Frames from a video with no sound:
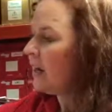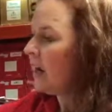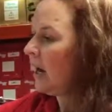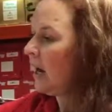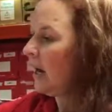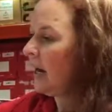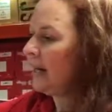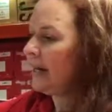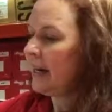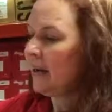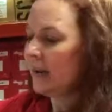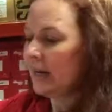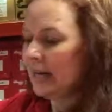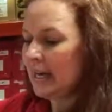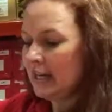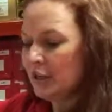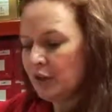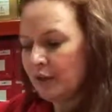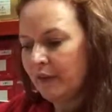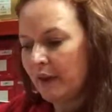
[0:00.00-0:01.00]
Now
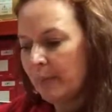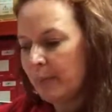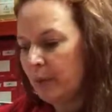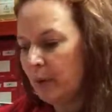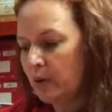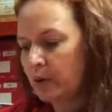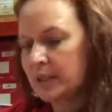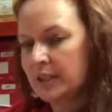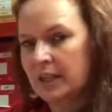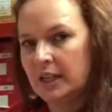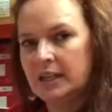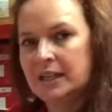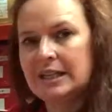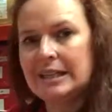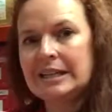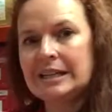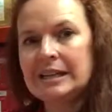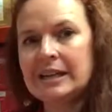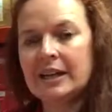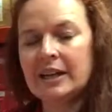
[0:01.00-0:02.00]
each of our boxes
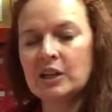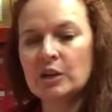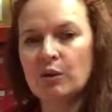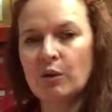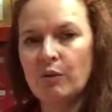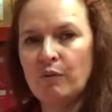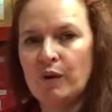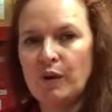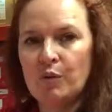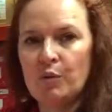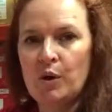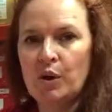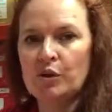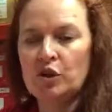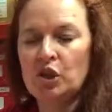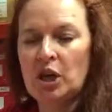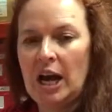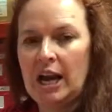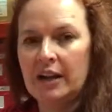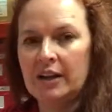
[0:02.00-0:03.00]
is linked to a real world
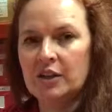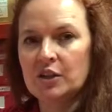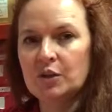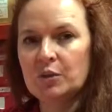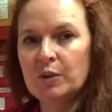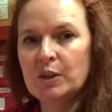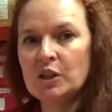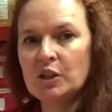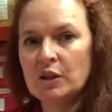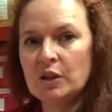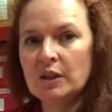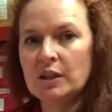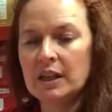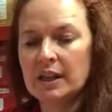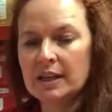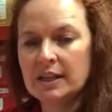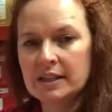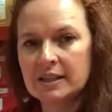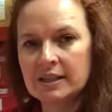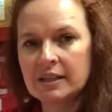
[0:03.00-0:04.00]
challenge. We do
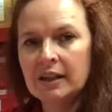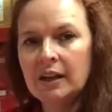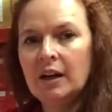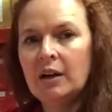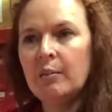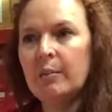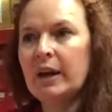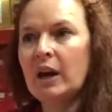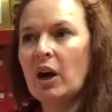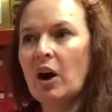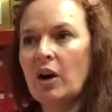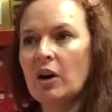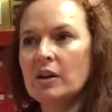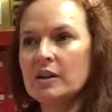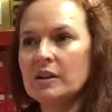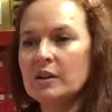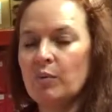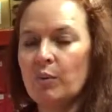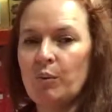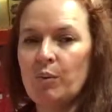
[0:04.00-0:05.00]
this
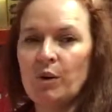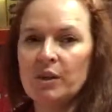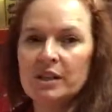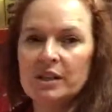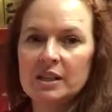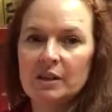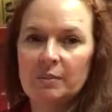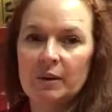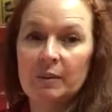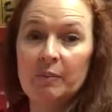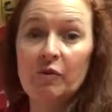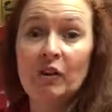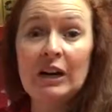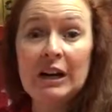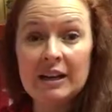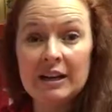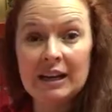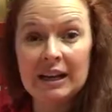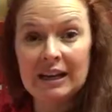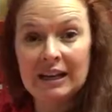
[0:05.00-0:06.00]
because we want it to be
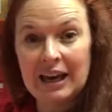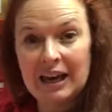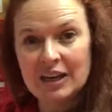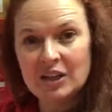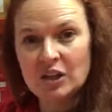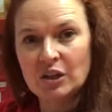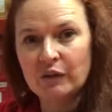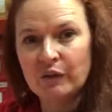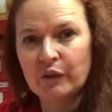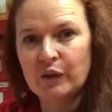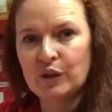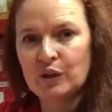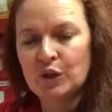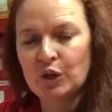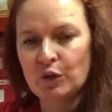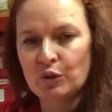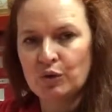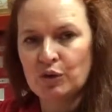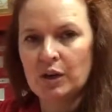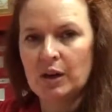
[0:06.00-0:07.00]
really engaging for the
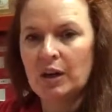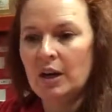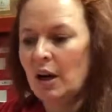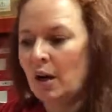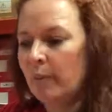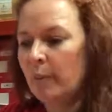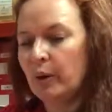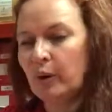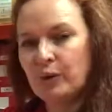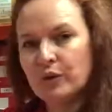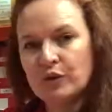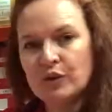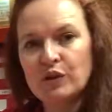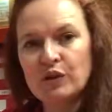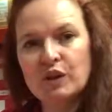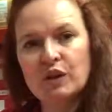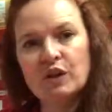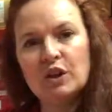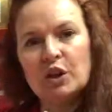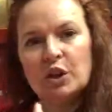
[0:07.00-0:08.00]
children, but also
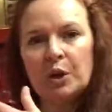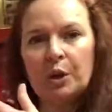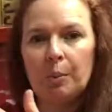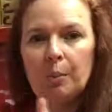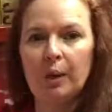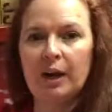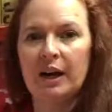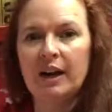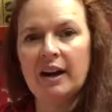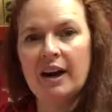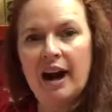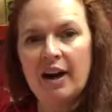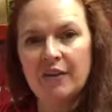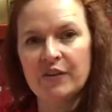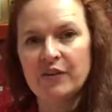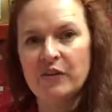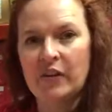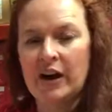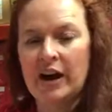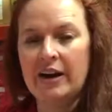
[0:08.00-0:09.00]
so that you can bring in
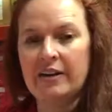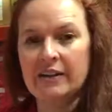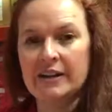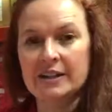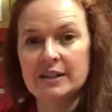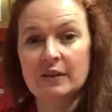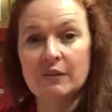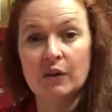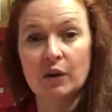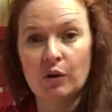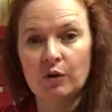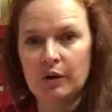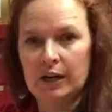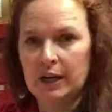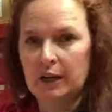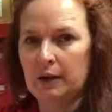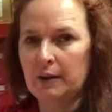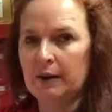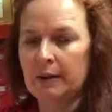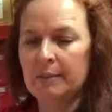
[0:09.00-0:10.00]
other areas of the
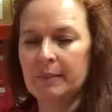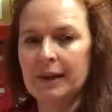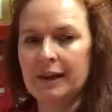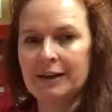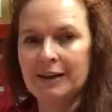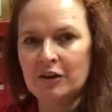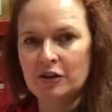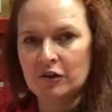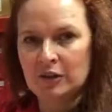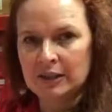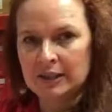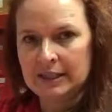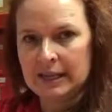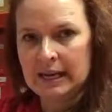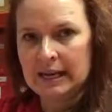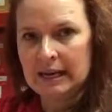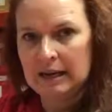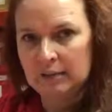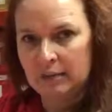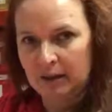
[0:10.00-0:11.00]
curriculum like
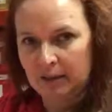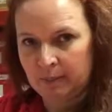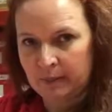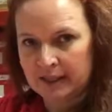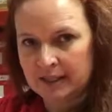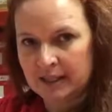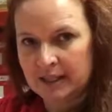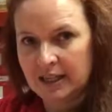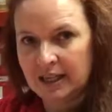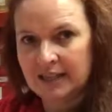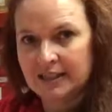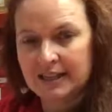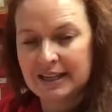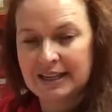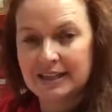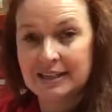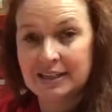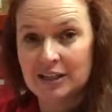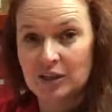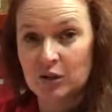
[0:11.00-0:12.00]
literacy and mathematics
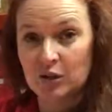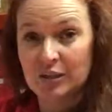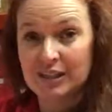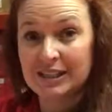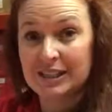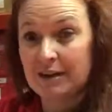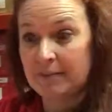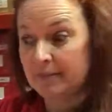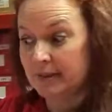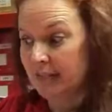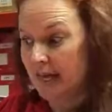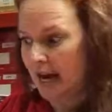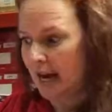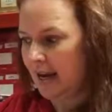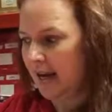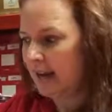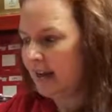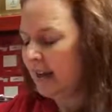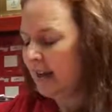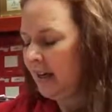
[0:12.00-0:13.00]
into your STEM
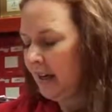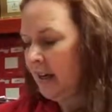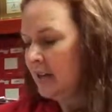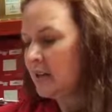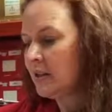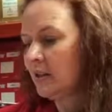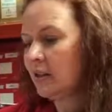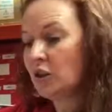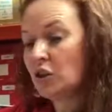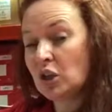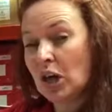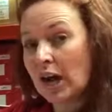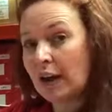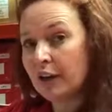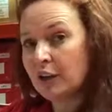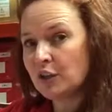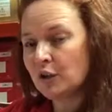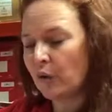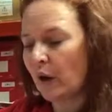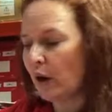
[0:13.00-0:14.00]
day. So the
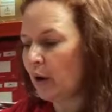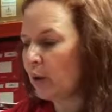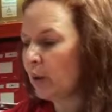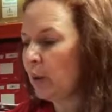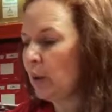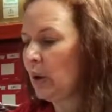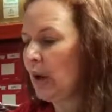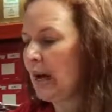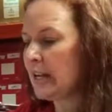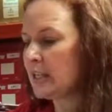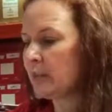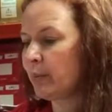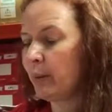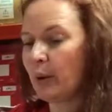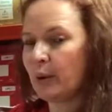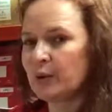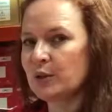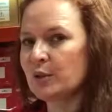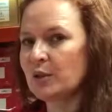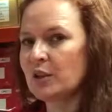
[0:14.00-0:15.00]
challenge for our cool
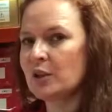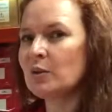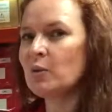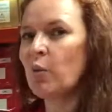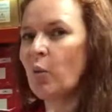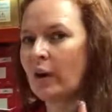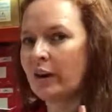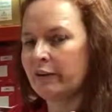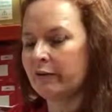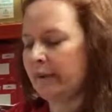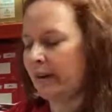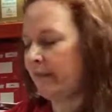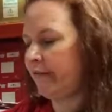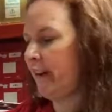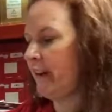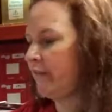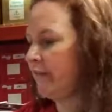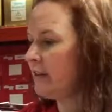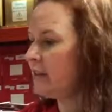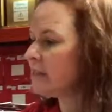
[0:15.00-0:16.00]
Catapults, which is one of my
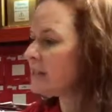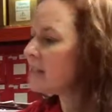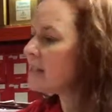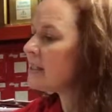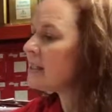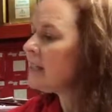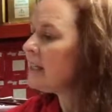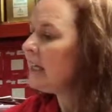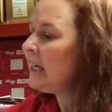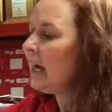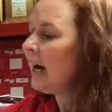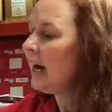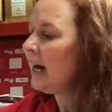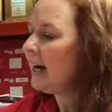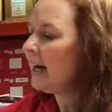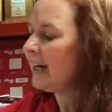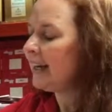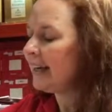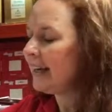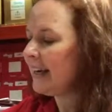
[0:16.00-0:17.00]
favourites,
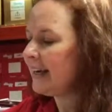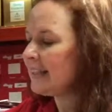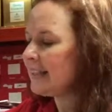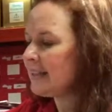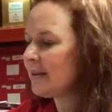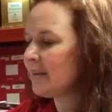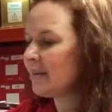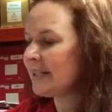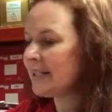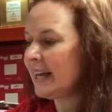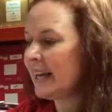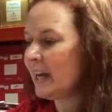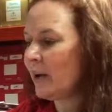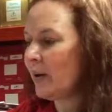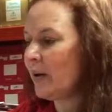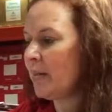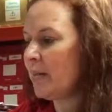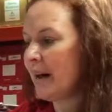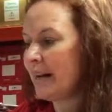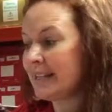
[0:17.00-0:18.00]
is Masego
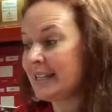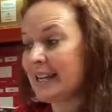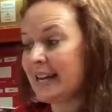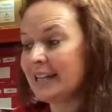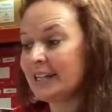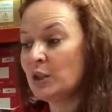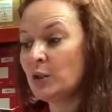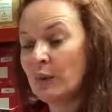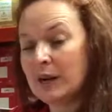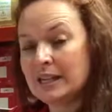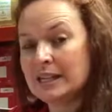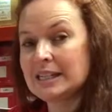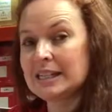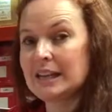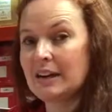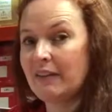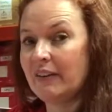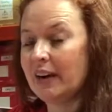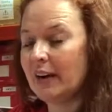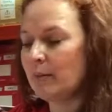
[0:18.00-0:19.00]
and Meta are twins
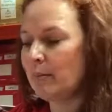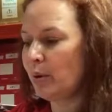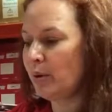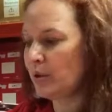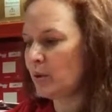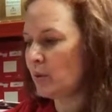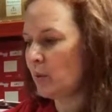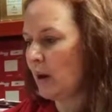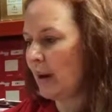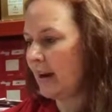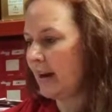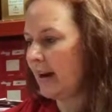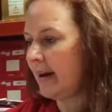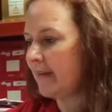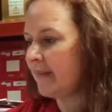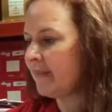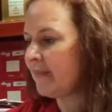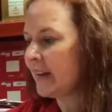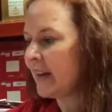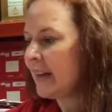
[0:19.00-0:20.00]
living in
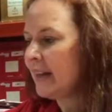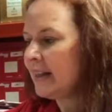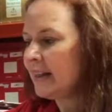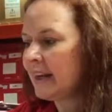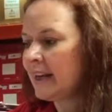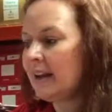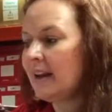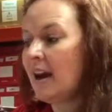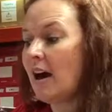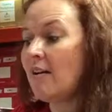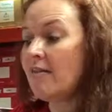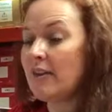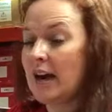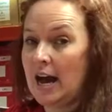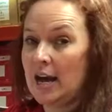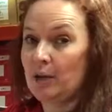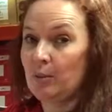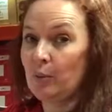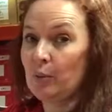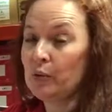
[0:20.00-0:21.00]
Botswana. They love
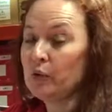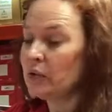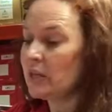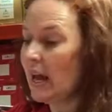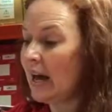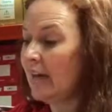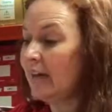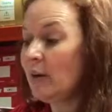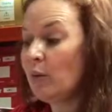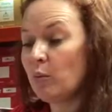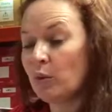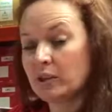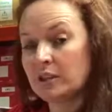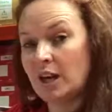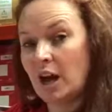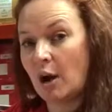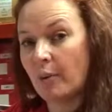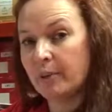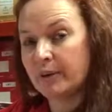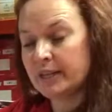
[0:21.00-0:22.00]
animals and they want
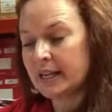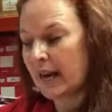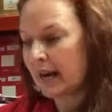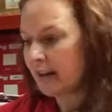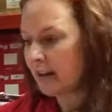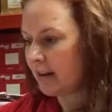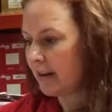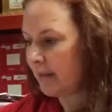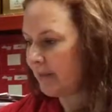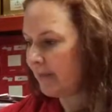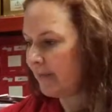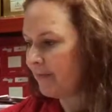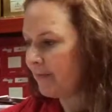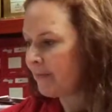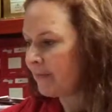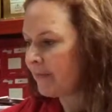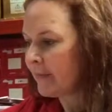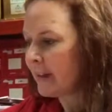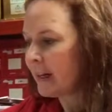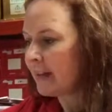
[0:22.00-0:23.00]
to help protect them.
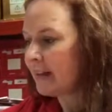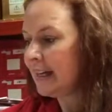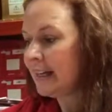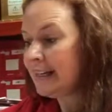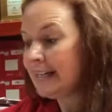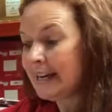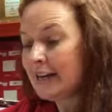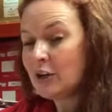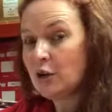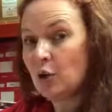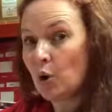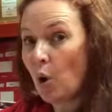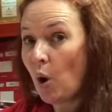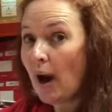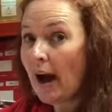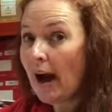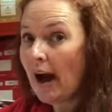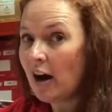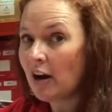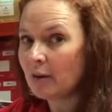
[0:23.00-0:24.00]
They need your
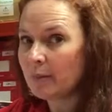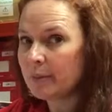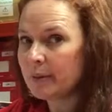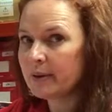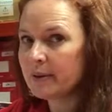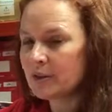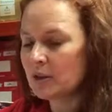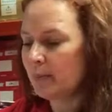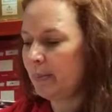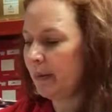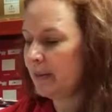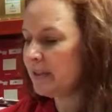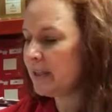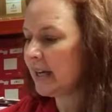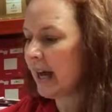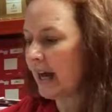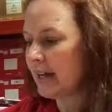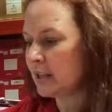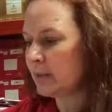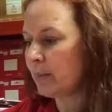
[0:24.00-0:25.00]
help to build a
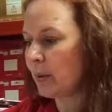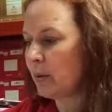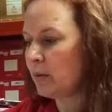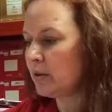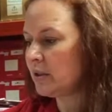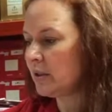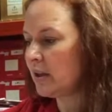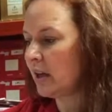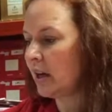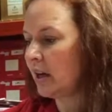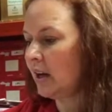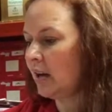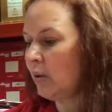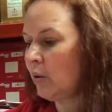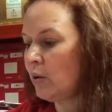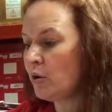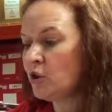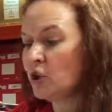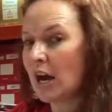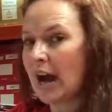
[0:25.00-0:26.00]
catapult that can
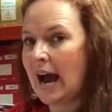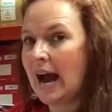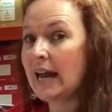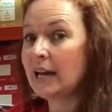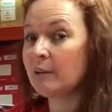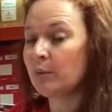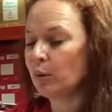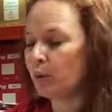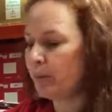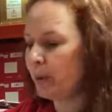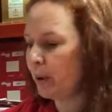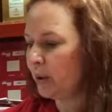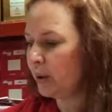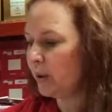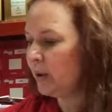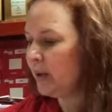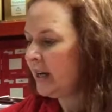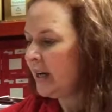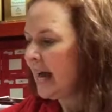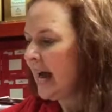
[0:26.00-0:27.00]
launch animal
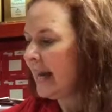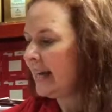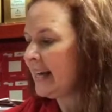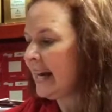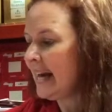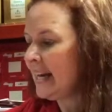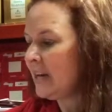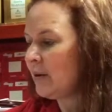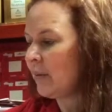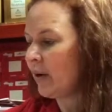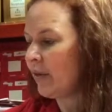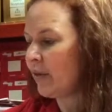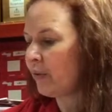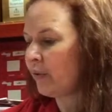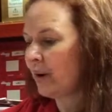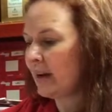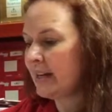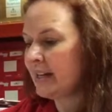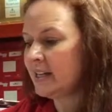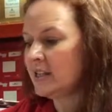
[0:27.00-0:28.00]
poo at anyone
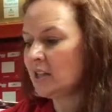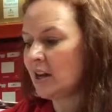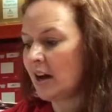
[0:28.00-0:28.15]
threatening to